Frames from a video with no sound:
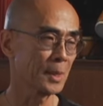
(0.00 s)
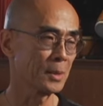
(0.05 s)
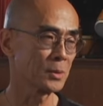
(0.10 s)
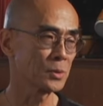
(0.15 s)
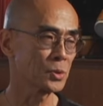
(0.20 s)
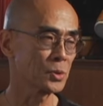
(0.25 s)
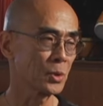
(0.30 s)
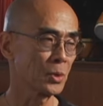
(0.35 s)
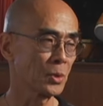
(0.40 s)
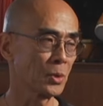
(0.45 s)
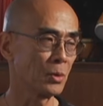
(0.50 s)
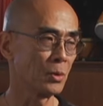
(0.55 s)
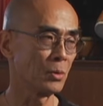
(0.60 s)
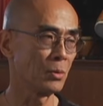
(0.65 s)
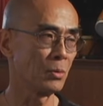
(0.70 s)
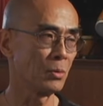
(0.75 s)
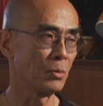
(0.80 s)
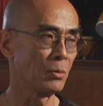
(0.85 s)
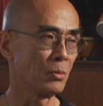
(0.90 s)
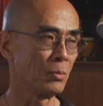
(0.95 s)

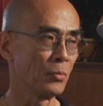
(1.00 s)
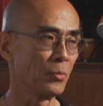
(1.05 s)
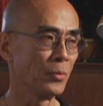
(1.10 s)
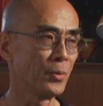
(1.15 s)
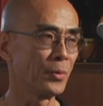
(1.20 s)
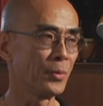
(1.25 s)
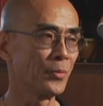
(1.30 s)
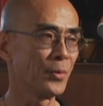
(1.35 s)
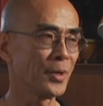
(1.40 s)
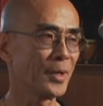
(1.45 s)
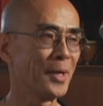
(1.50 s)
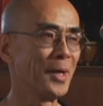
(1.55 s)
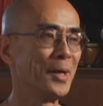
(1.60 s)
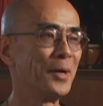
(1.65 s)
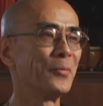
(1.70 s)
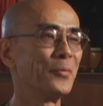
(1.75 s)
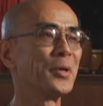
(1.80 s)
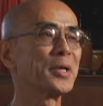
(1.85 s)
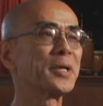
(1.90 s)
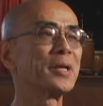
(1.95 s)
So
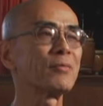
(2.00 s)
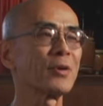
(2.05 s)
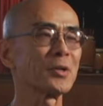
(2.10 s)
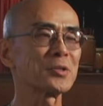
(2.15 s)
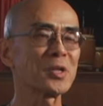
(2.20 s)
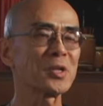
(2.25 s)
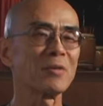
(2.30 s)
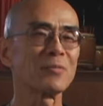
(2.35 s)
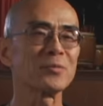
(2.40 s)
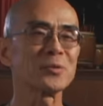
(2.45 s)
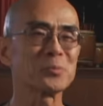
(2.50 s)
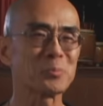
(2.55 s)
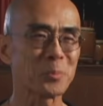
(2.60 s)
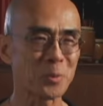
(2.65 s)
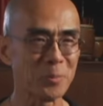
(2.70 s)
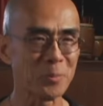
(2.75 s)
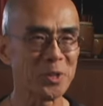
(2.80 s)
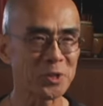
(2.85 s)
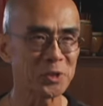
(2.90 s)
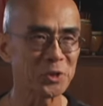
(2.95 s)
we give ourselves
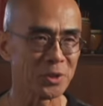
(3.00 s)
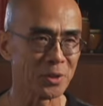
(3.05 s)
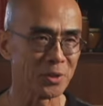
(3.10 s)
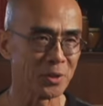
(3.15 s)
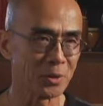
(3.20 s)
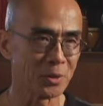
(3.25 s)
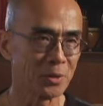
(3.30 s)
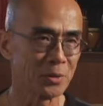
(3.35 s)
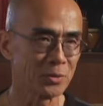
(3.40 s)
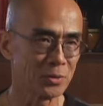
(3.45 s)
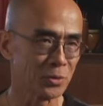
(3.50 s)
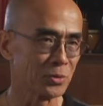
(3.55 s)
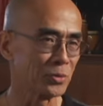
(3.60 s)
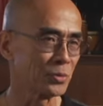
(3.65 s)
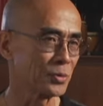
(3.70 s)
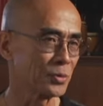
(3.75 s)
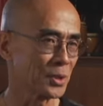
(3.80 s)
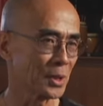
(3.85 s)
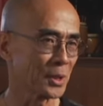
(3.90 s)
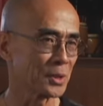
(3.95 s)
permission to do
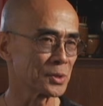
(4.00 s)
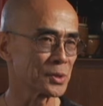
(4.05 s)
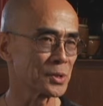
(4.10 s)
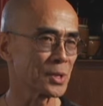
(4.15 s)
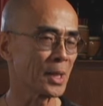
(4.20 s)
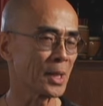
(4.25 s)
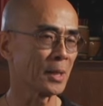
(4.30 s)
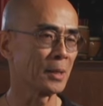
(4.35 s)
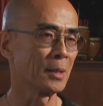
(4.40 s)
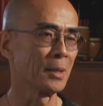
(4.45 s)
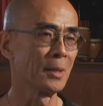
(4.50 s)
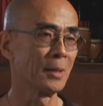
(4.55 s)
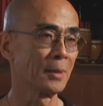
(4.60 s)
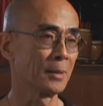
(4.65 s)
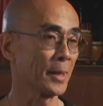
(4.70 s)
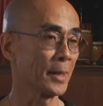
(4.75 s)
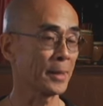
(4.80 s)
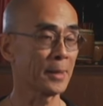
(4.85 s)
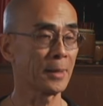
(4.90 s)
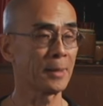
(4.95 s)
things that,
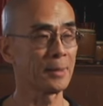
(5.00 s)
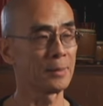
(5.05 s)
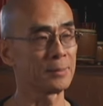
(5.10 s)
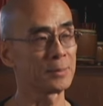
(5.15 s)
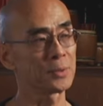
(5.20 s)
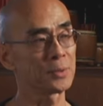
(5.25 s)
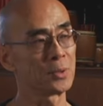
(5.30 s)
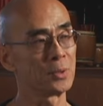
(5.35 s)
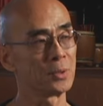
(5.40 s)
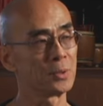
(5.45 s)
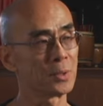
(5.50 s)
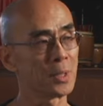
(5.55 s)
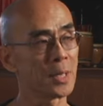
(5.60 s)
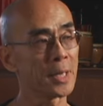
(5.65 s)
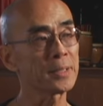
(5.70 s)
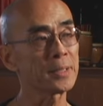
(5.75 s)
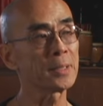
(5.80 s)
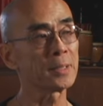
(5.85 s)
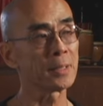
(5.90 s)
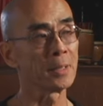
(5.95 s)
like, you know,
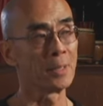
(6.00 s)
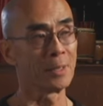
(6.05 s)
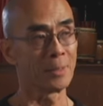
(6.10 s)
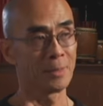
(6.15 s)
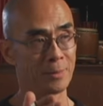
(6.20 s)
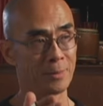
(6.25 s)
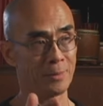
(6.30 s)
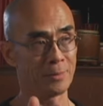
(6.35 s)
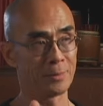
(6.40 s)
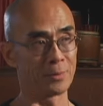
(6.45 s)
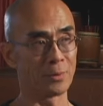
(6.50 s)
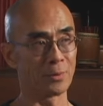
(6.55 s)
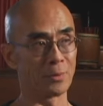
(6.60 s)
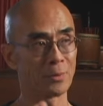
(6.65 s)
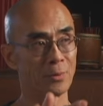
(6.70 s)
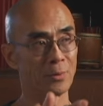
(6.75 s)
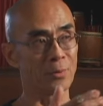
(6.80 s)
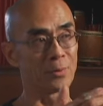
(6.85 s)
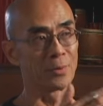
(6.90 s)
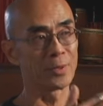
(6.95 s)
I think the
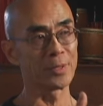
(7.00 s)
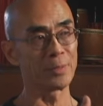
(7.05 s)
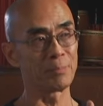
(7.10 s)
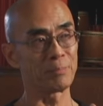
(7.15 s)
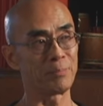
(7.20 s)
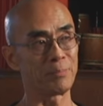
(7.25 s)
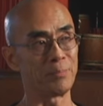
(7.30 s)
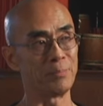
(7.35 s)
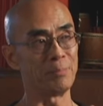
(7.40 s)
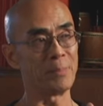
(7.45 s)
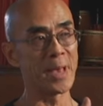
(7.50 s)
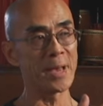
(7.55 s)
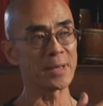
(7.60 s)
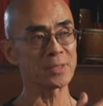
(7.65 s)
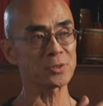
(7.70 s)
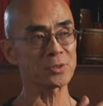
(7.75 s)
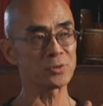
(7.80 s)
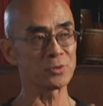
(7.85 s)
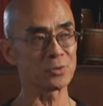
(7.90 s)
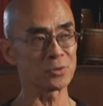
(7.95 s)
early
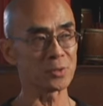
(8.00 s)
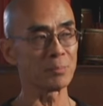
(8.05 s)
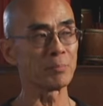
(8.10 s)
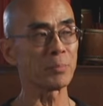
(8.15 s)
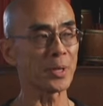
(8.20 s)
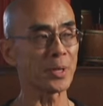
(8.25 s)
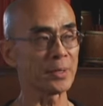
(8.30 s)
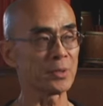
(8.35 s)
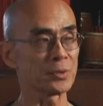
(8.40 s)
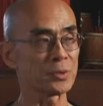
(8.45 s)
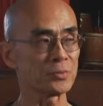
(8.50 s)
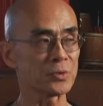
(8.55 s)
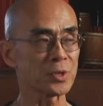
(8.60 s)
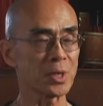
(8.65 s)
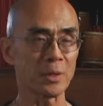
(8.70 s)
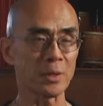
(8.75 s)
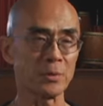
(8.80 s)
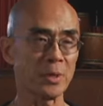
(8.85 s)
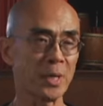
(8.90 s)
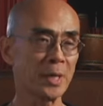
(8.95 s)
masters and players of
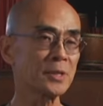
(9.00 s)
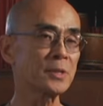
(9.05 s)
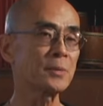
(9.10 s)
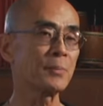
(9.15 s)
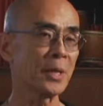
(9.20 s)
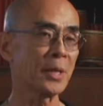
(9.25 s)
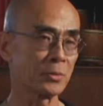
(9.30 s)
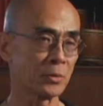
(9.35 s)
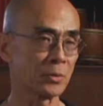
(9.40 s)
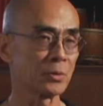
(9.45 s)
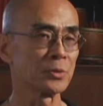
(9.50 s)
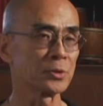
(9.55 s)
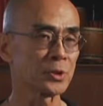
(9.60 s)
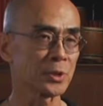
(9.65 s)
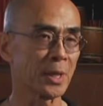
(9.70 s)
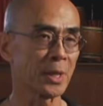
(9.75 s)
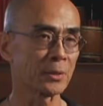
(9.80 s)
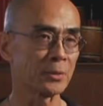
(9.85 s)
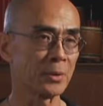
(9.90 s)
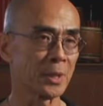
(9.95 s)
shakuhachi made their own
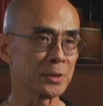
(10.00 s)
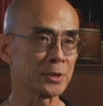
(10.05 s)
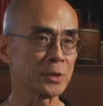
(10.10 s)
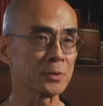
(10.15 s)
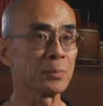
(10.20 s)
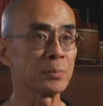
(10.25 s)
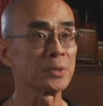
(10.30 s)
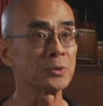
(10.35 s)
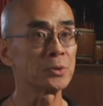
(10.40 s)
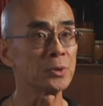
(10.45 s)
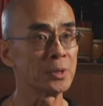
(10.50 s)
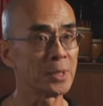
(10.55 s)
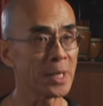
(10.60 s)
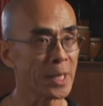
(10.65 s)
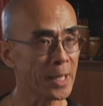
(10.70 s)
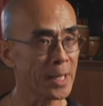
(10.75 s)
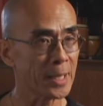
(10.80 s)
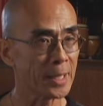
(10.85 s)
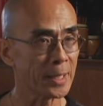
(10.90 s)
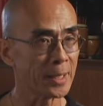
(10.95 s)
shakuhachi, but
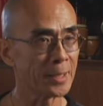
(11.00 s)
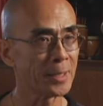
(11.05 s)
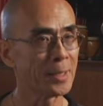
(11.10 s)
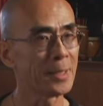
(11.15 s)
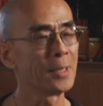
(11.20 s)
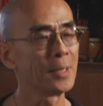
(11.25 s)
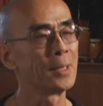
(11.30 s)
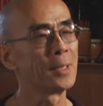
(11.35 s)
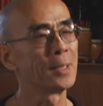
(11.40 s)
today